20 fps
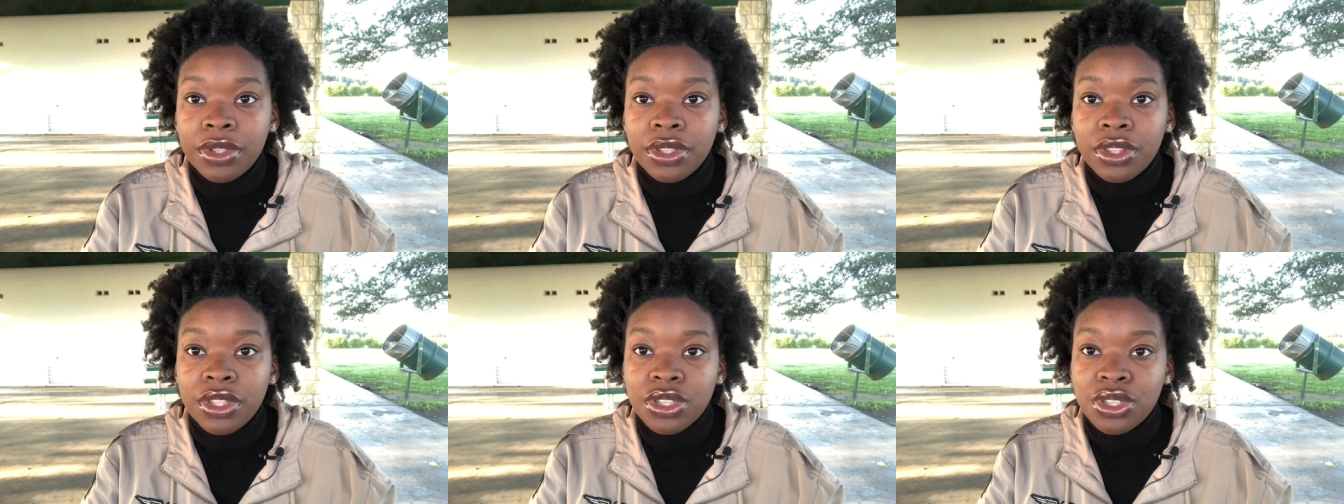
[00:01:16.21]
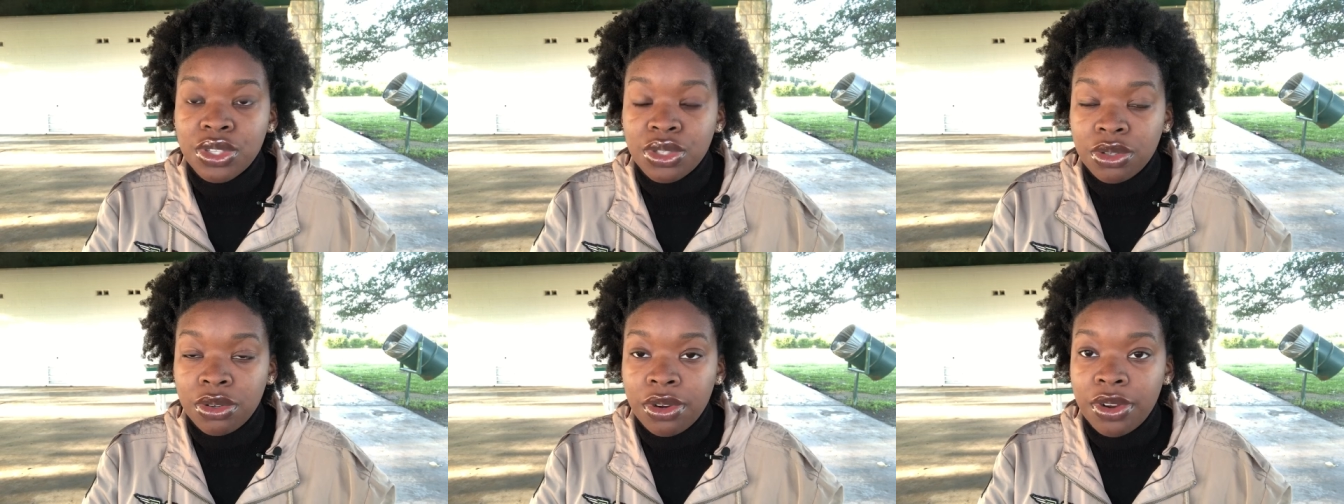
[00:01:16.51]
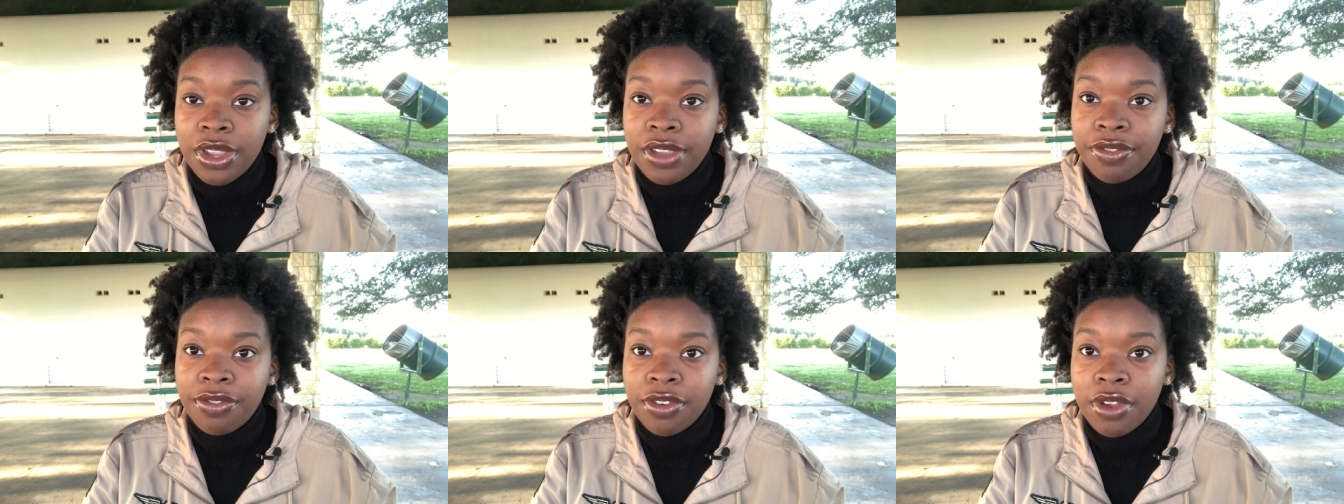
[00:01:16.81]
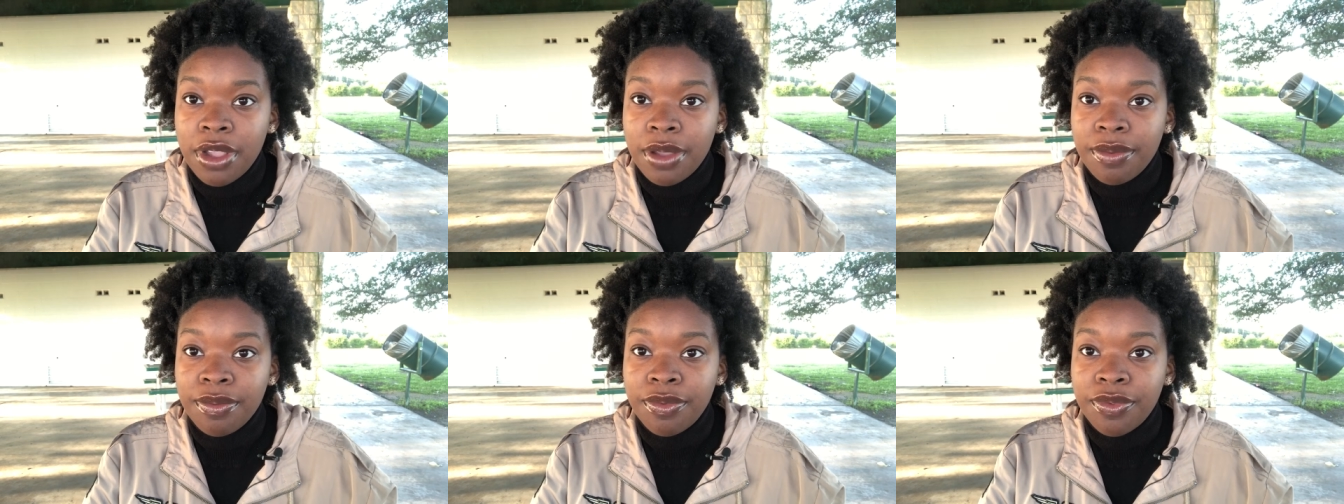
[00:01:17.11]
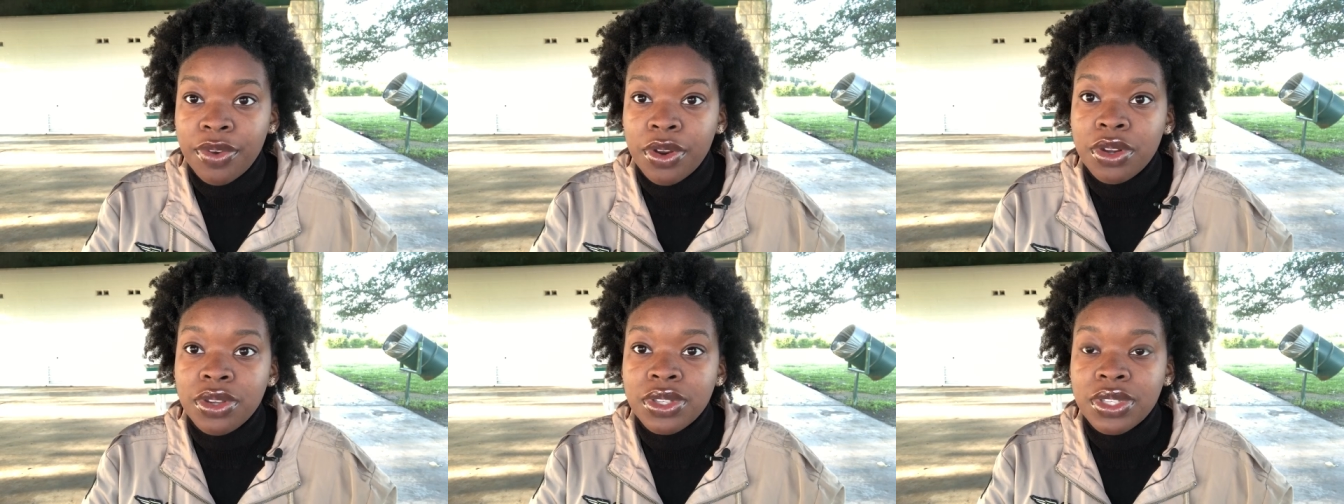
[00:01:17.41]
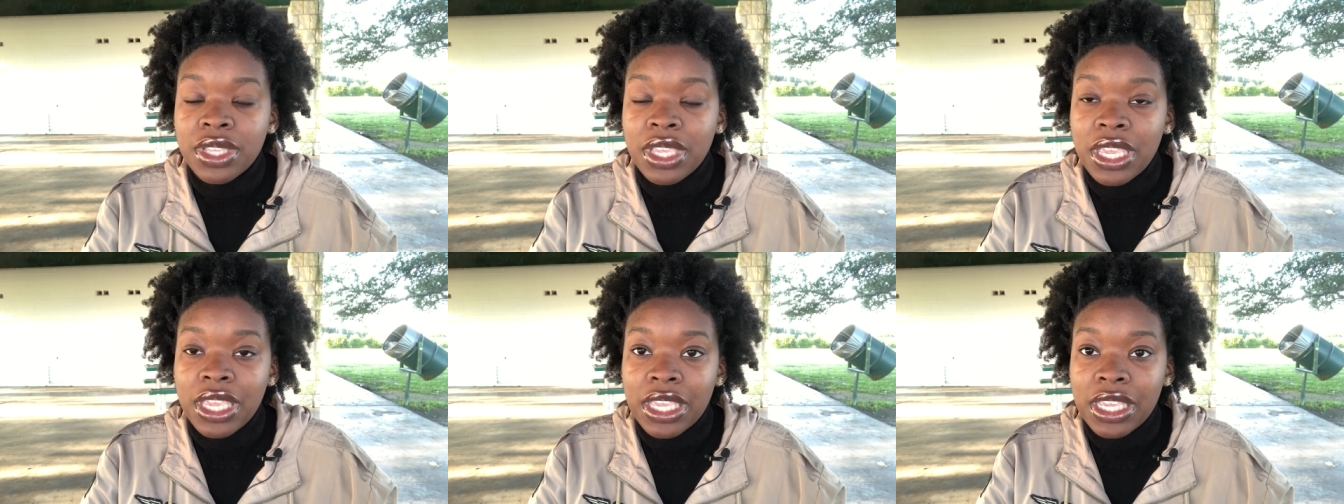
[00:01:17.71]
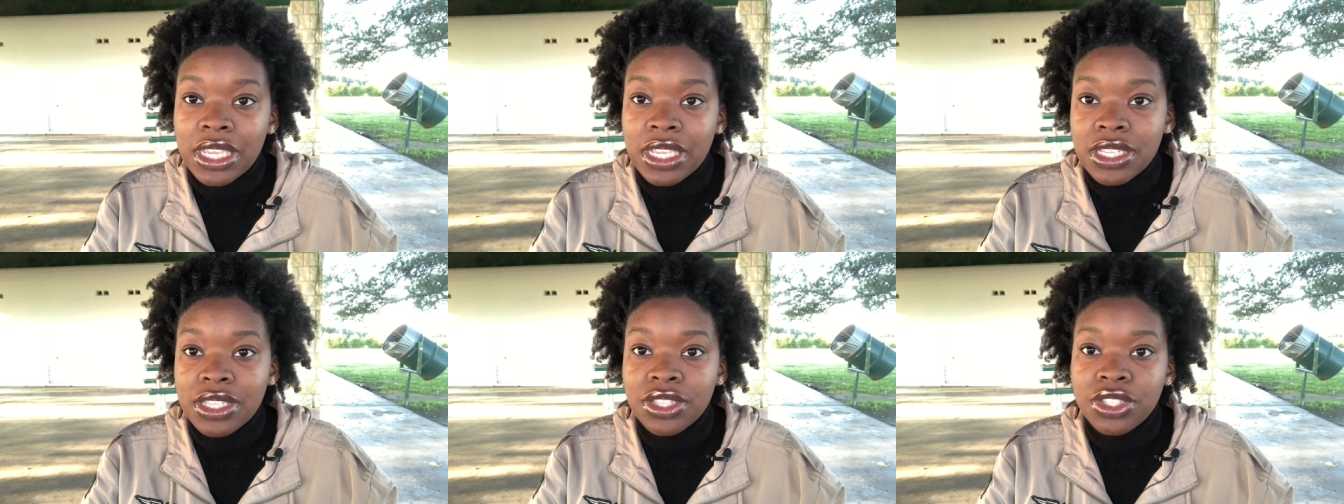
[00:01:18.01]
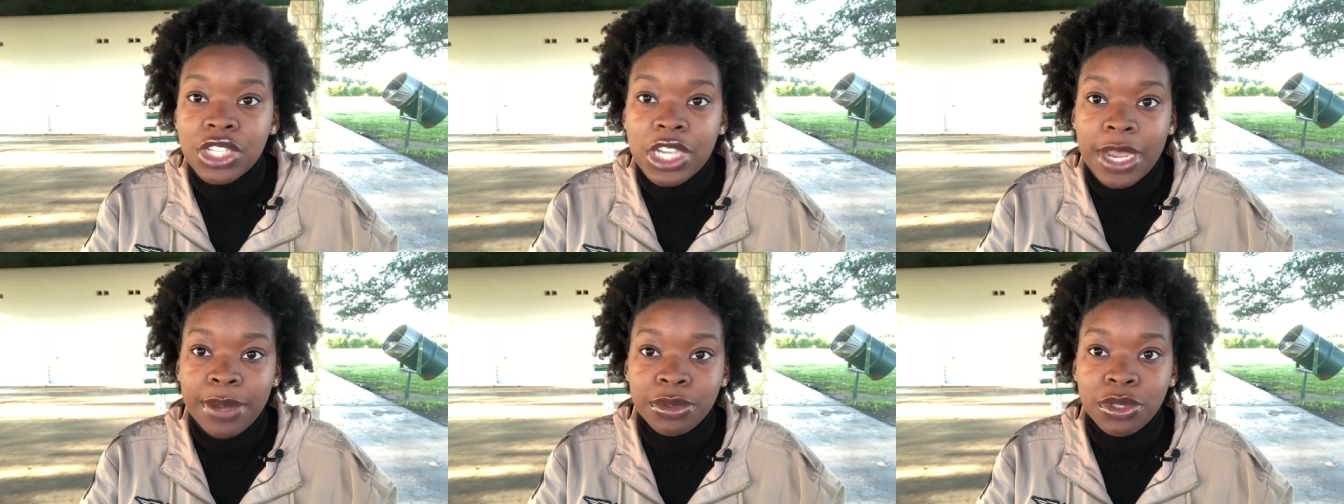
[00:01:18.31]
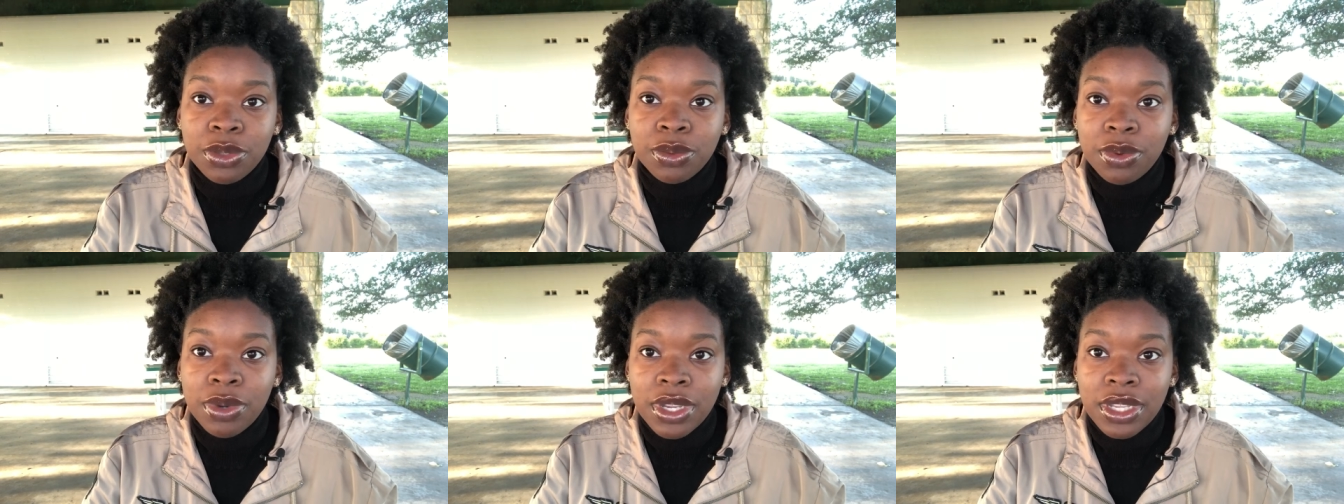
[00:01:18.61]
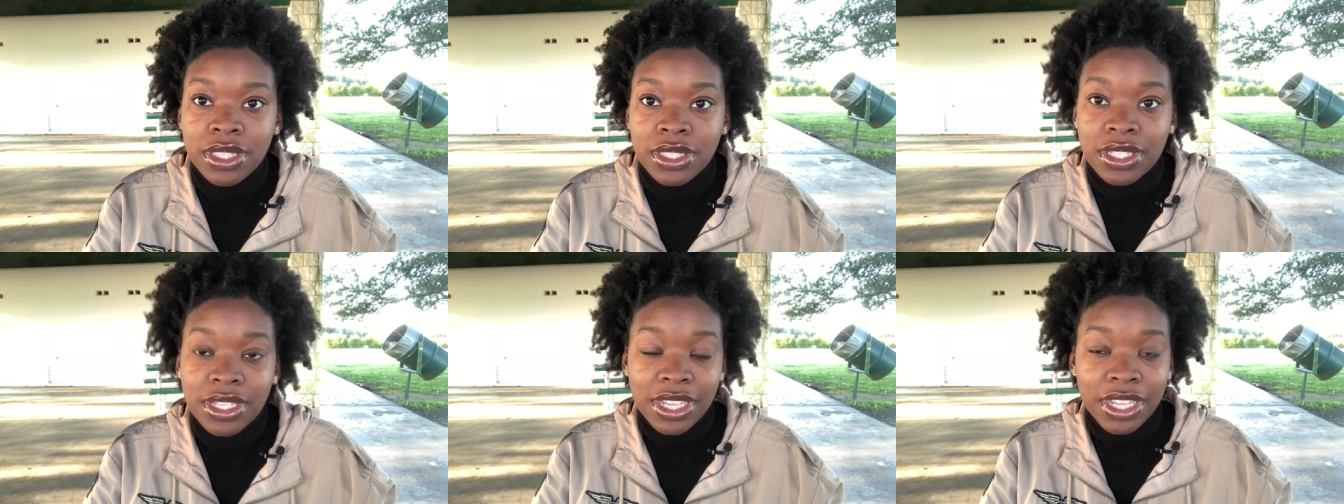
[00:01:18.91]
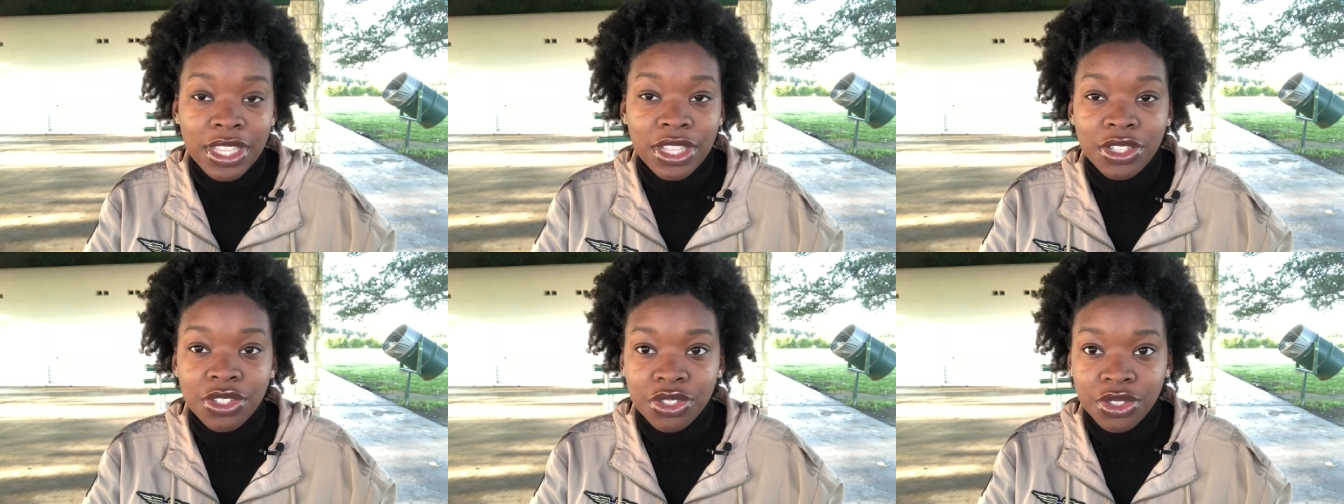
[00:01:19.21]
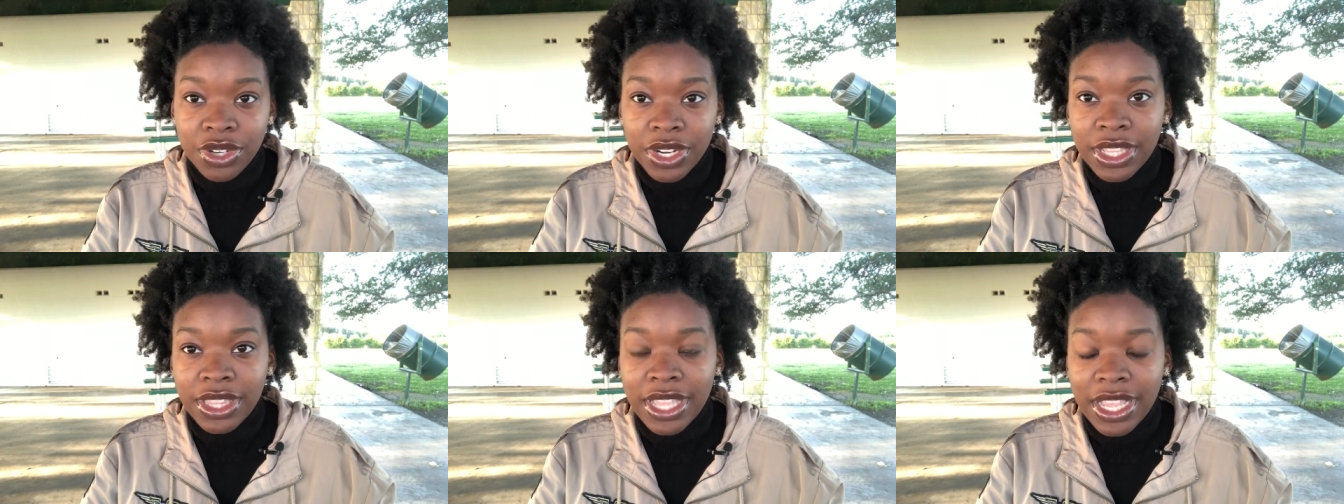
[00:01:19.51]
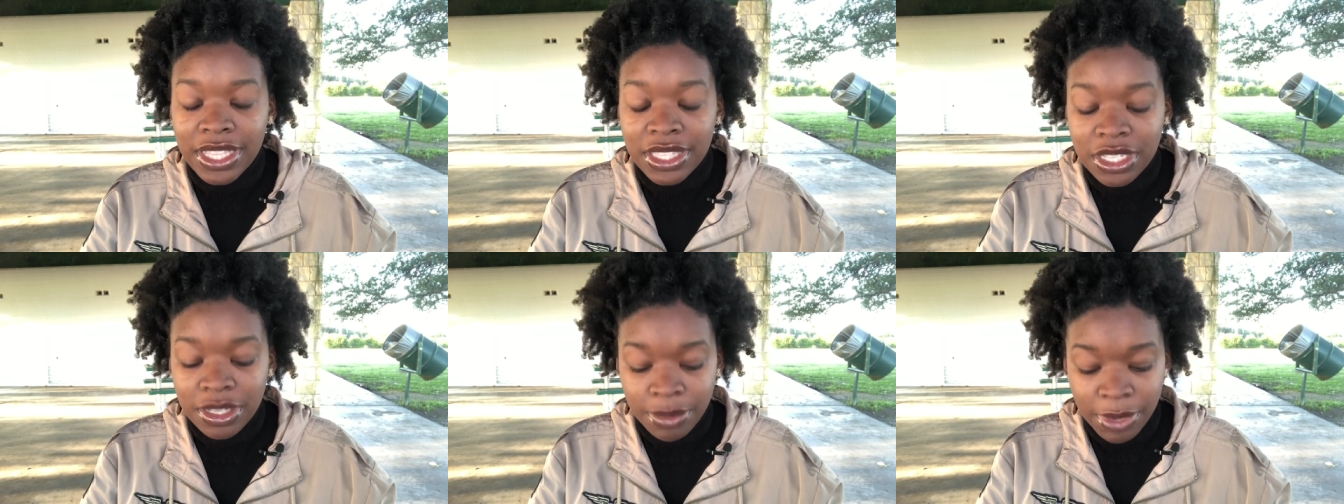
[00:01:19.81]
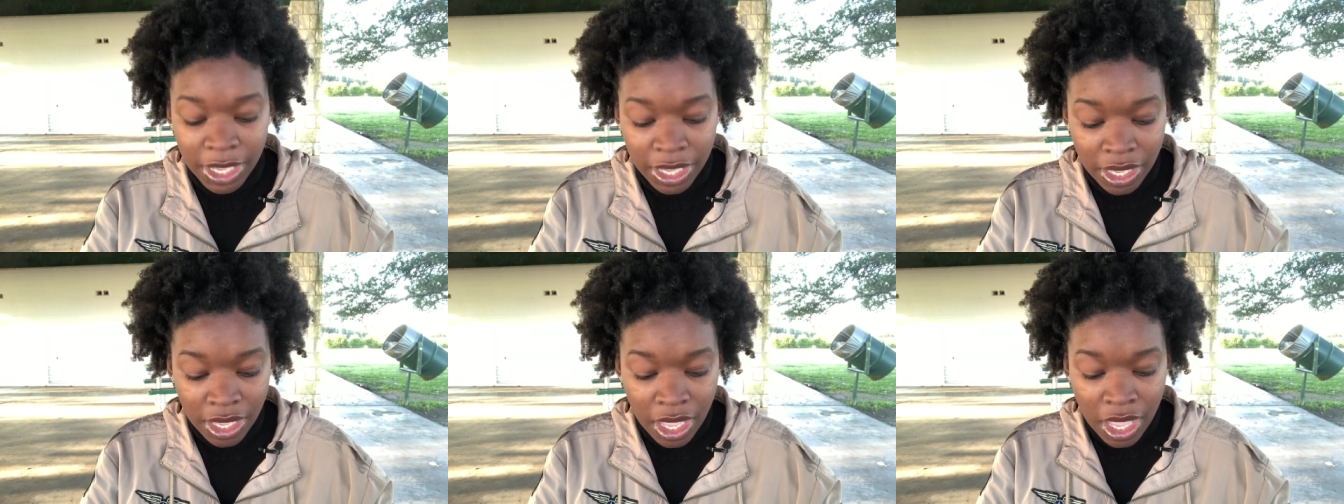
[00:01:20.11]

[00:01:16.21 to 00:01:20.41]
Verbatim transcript: the story from First Kings chapter one to illustrate that to me.